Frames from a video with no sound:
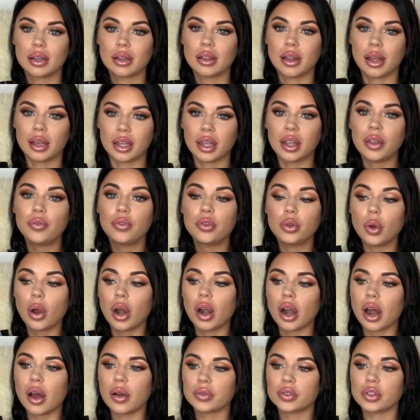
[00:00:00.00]
Like if you
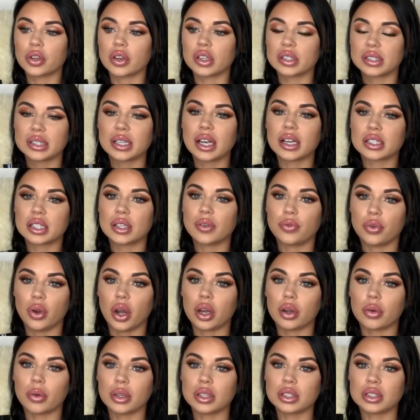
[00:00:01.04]
are after a sexy
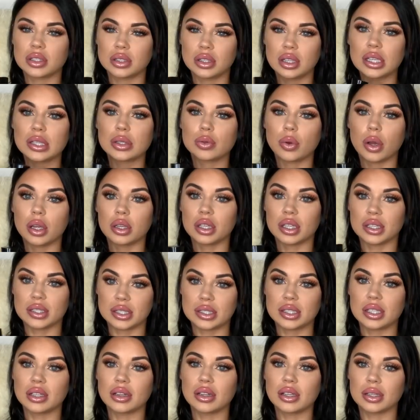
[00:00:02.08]
fragrance, this one is
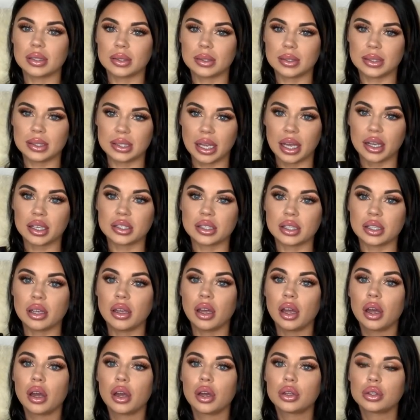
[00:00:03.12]
still sexy.